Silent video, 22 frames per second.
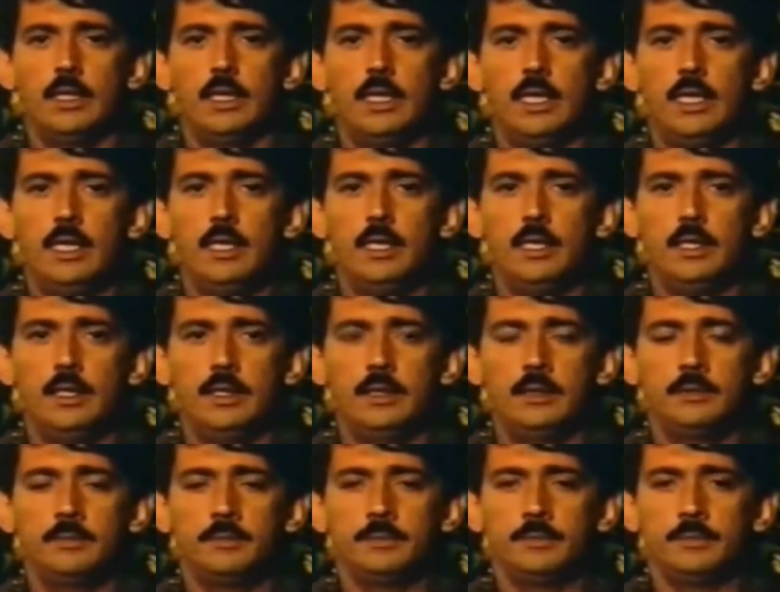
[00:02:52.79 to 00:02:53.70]

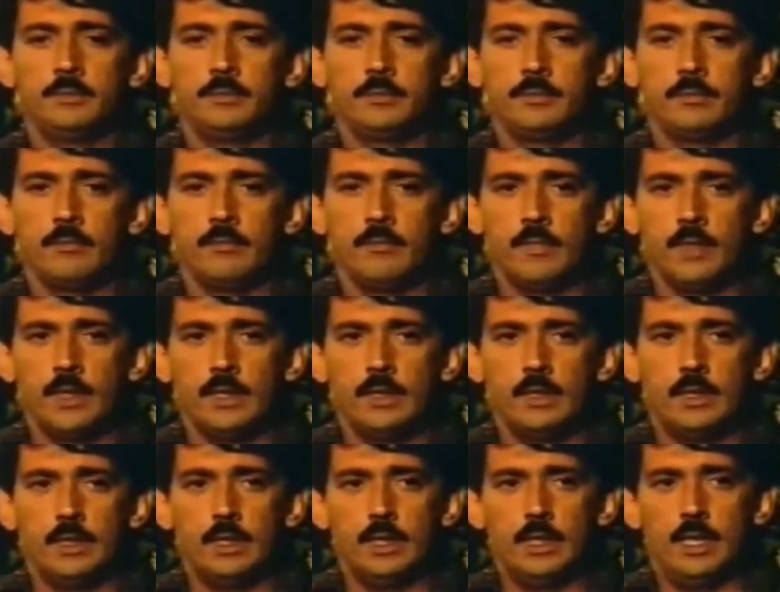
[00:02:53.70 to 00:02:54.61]
And
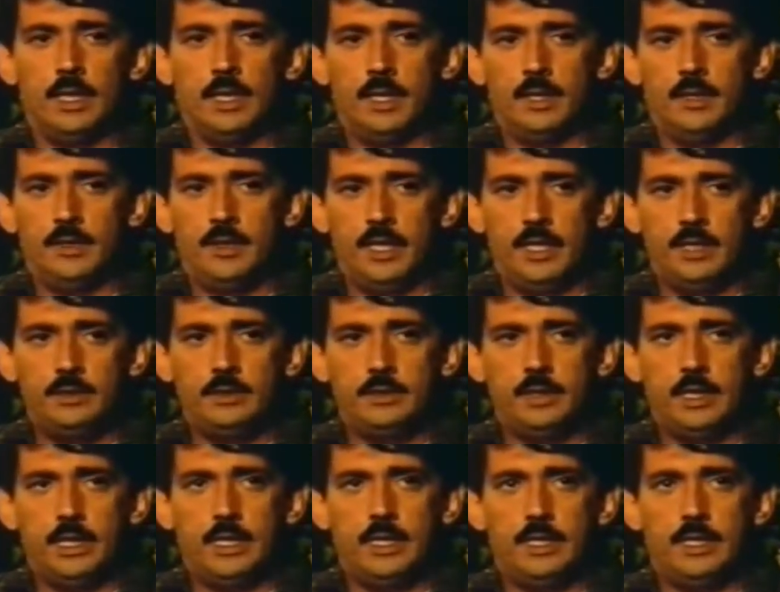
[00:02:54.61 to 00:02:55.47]
then